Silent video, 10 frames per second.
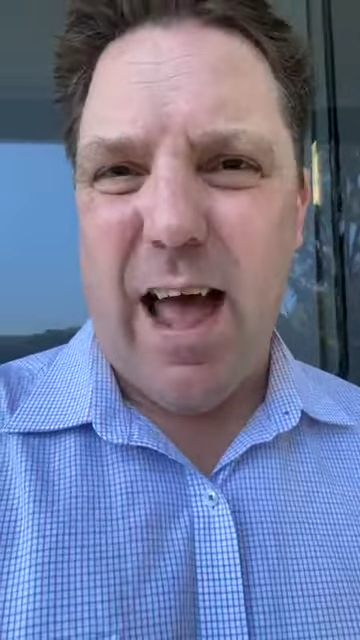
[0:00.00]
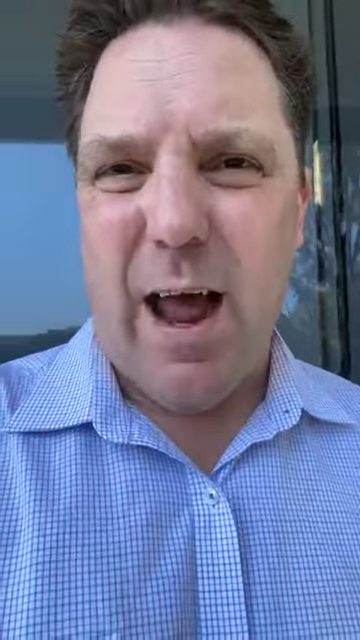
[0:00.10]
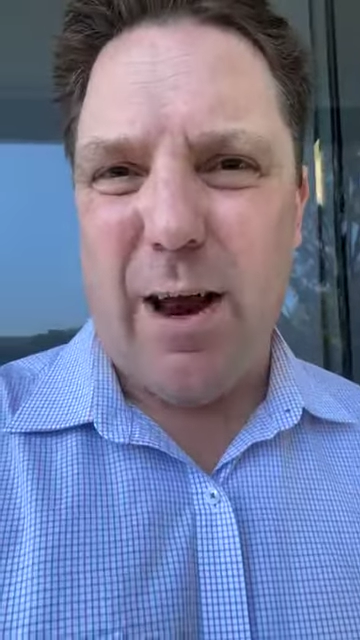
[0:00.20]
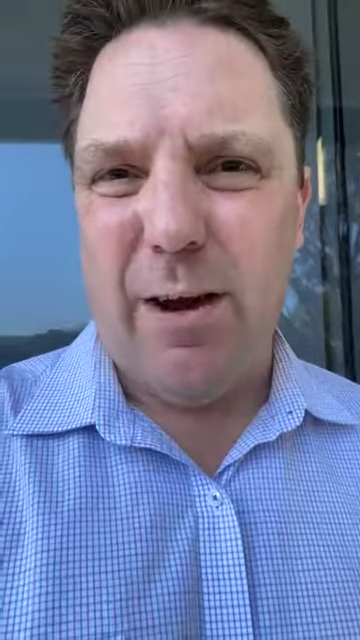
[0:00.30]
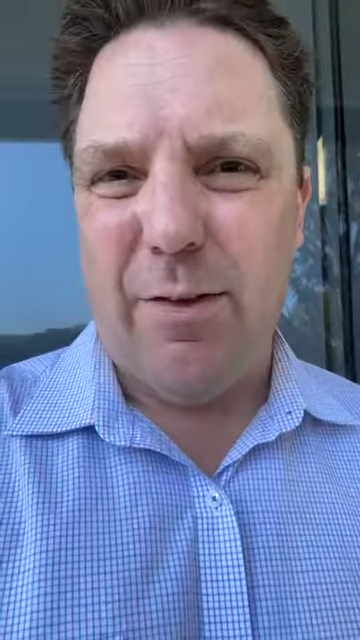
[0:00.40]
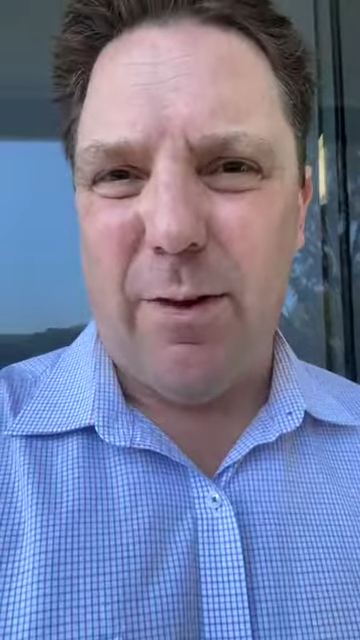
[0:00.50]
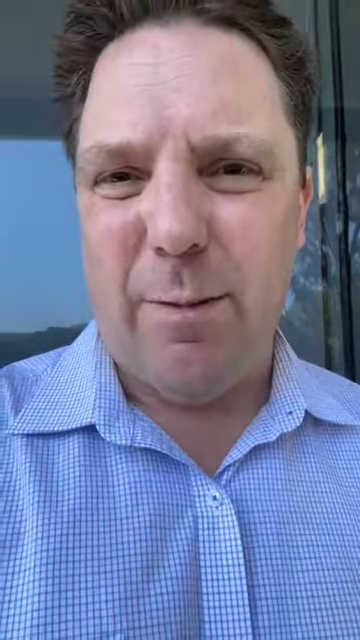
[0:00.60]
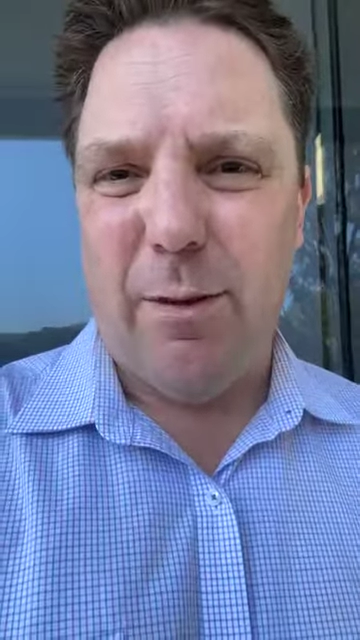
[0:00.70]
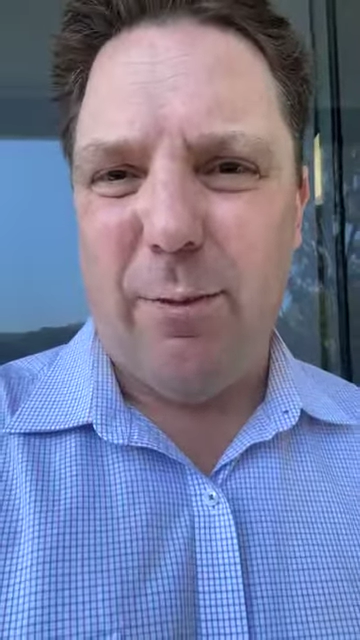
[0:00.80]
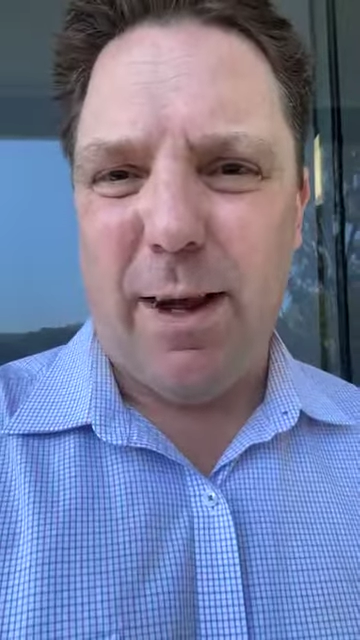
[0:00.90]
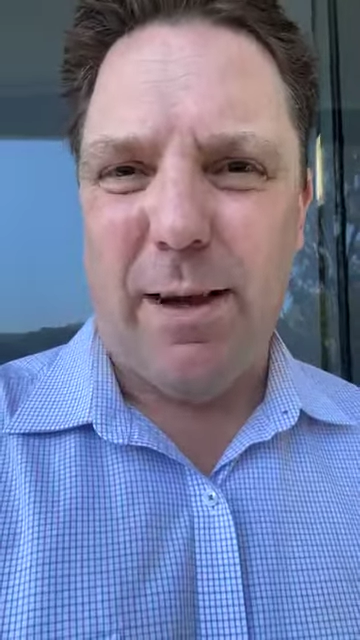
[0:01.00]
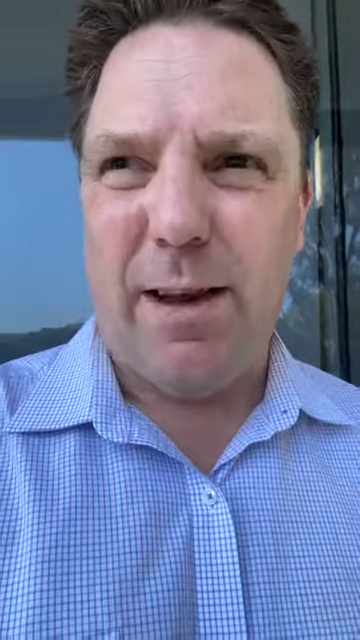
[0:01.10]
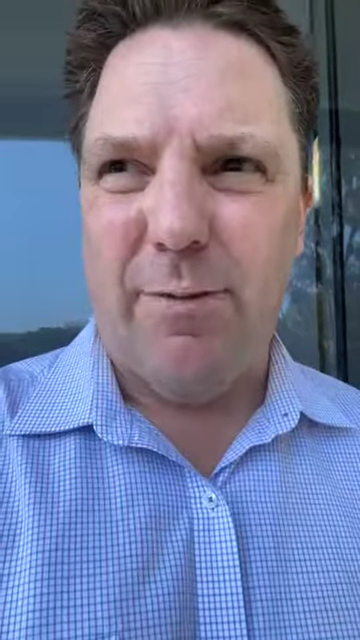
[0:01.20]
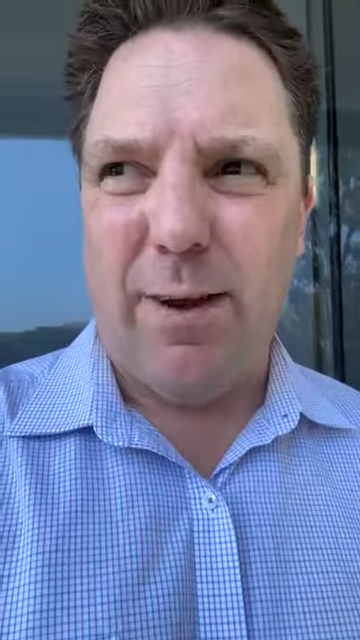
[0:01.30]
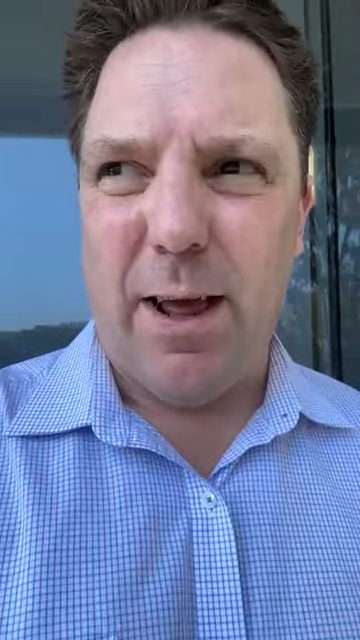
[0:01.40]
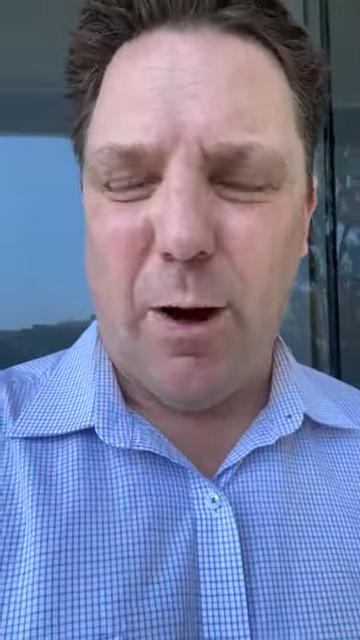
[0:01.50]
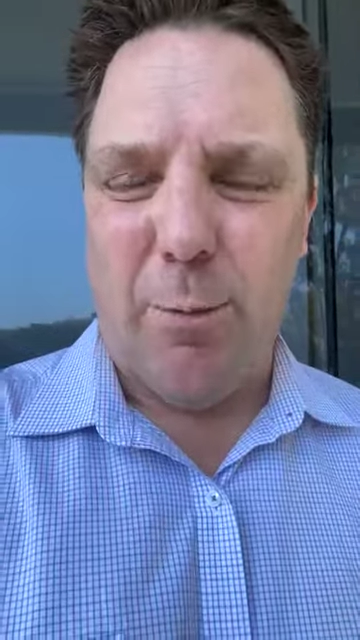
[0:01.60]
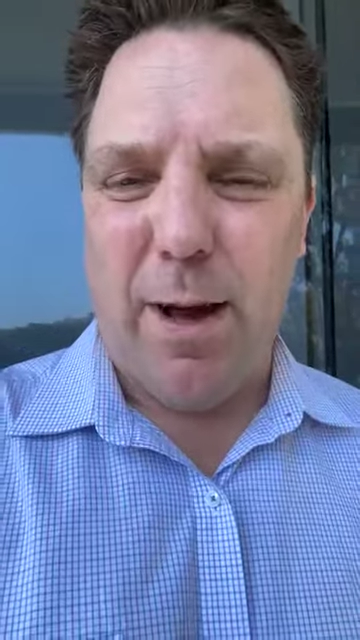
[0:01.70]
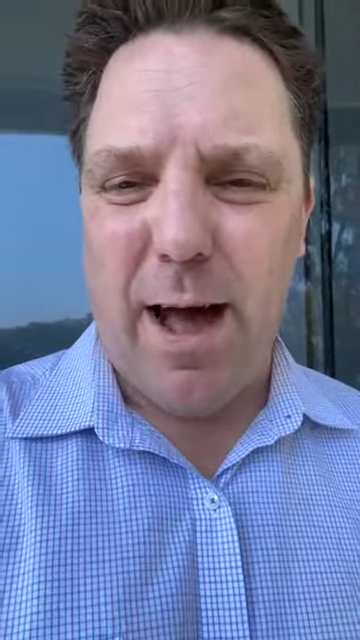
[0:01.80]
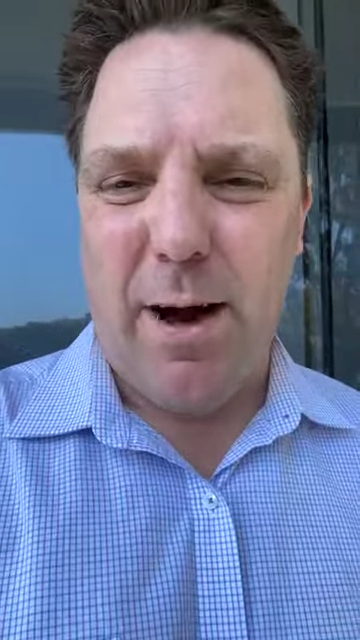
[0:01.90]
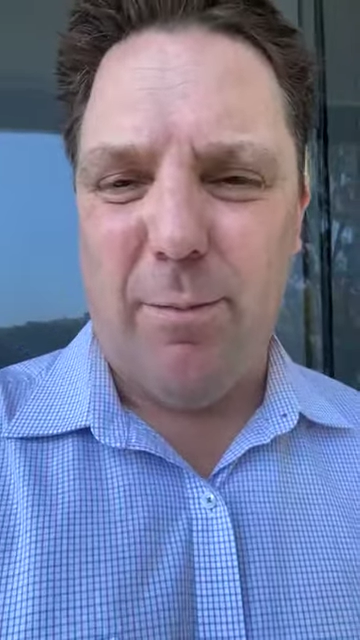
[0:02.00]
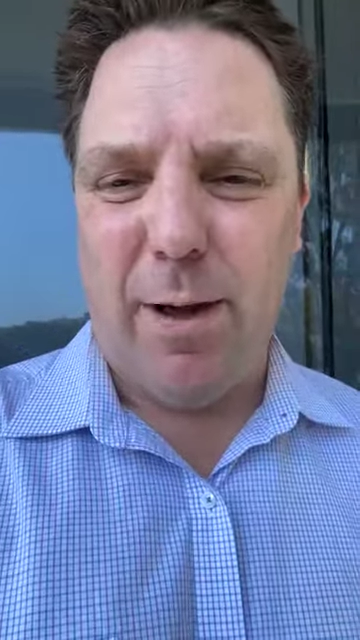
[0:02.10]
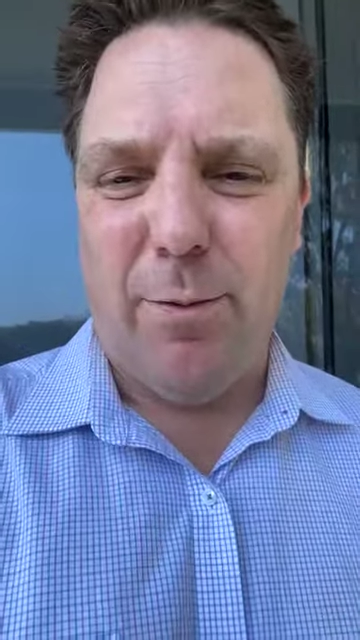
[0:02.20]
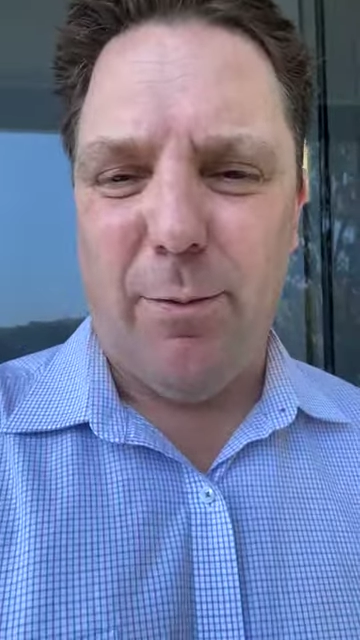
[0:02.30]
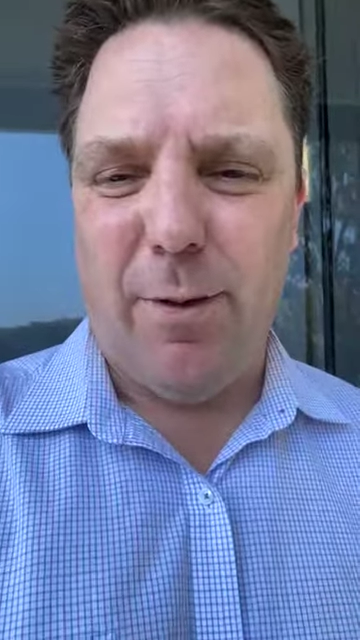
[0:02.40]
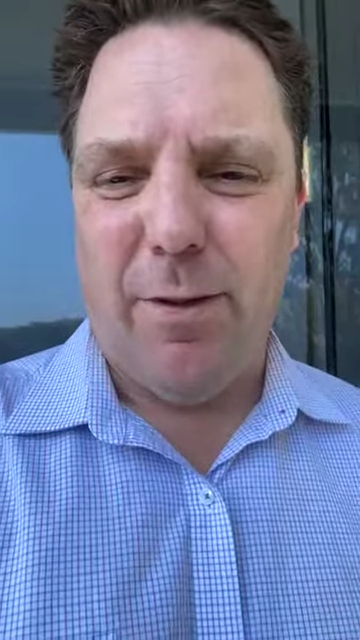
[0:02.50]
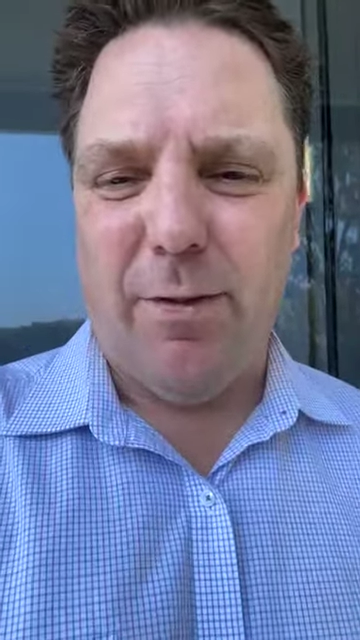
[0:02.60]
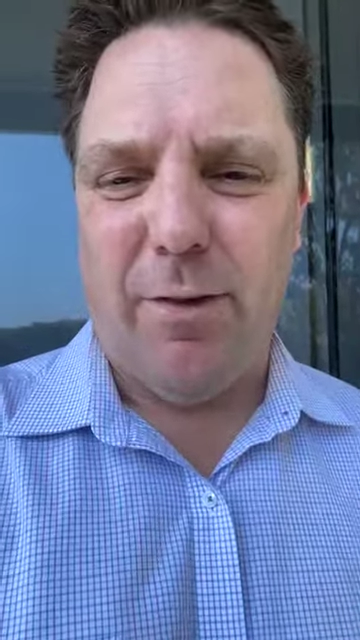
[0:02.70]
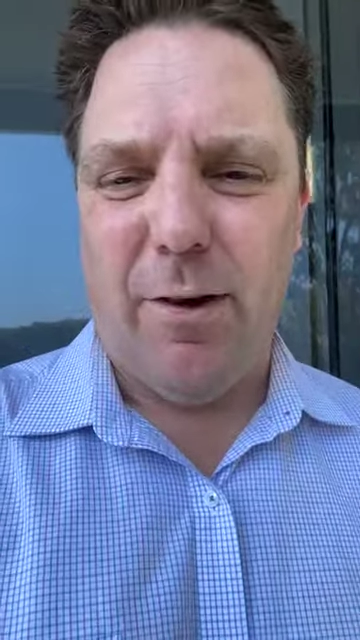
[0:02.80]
and it's something that we can definitely help out people with.